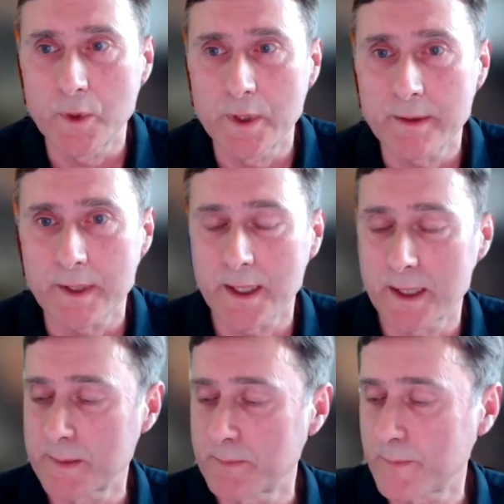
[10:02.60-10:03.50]
with
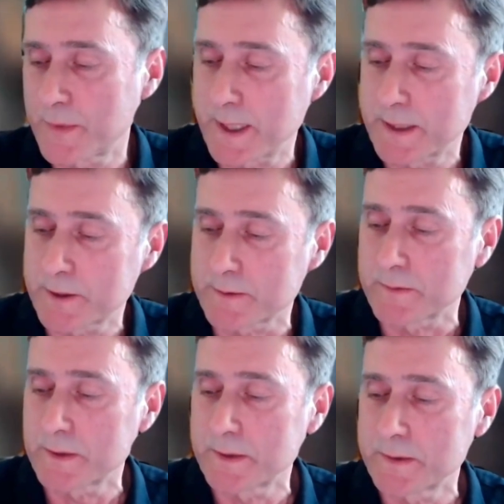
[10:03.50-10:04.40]
a
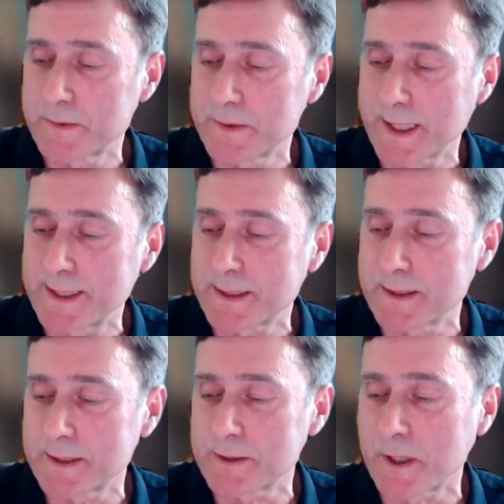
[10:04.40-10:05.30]
potential
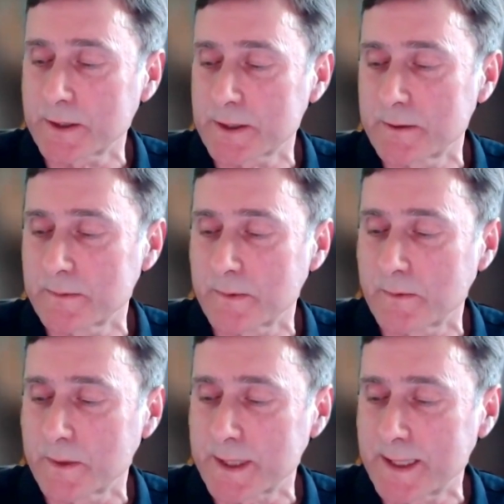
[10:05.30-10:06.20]
data destruction or
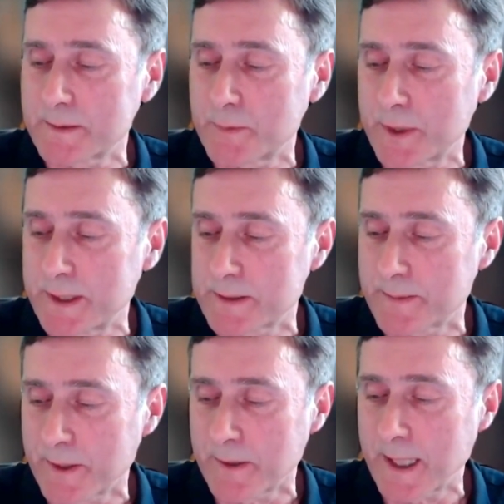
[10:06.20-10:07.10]
data breach,
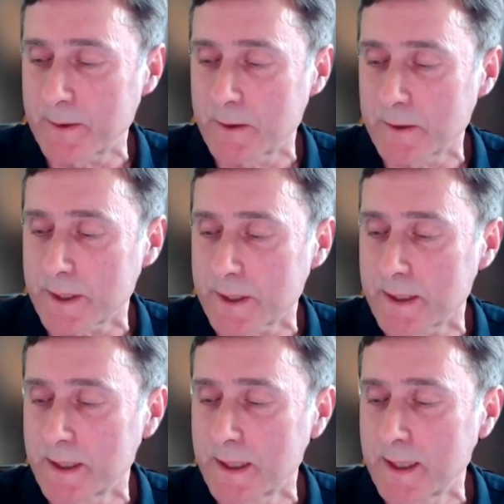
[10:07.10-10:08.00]
depending on how you look at
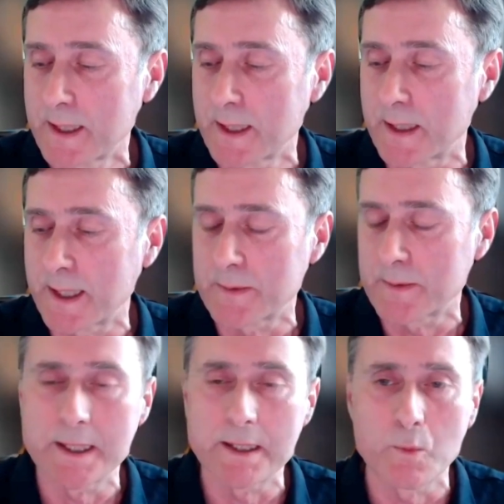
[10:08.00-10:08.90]
it. And that
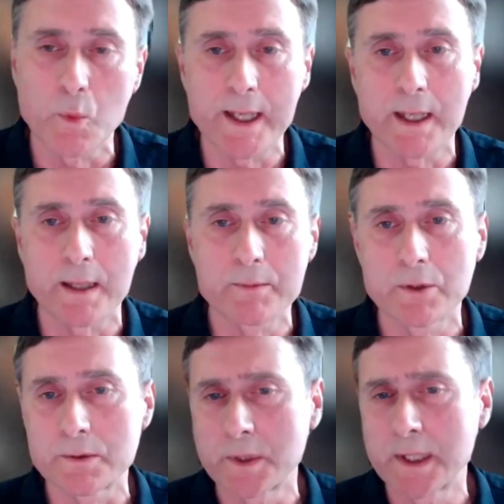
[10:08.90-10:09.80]
was a little wake-up
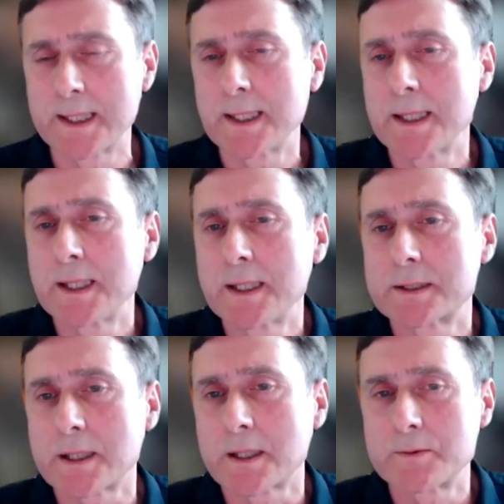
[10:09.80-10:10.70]
call.
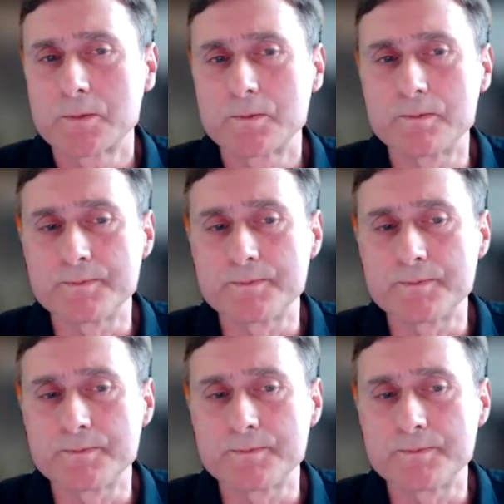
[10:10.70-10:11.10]
So